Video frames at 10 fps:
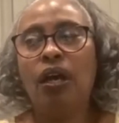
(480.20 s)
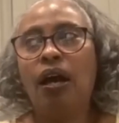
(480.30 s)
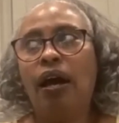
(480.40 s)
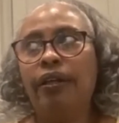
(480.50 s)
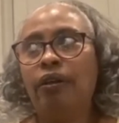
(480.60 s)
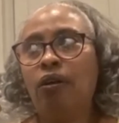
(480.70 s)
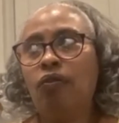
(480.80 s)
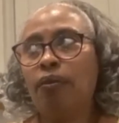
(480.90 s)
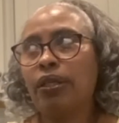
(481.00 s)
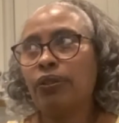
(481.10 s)
I know
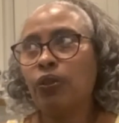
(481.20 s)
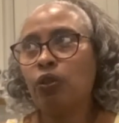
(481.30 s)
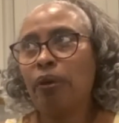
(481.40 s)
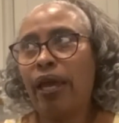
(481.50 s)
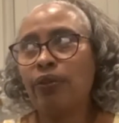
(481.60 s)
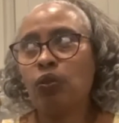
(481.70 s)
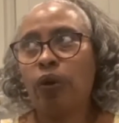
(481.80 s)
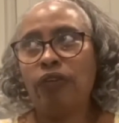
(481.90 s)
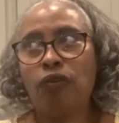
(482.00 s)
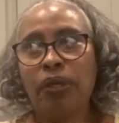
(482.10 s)
when my sister passed
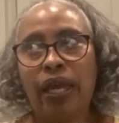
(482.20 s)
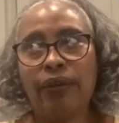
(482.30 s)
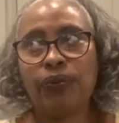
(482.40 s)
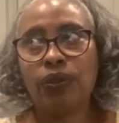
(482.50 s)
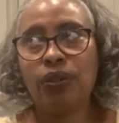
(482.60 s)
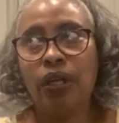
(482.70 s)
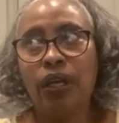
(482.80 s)
away from cancer,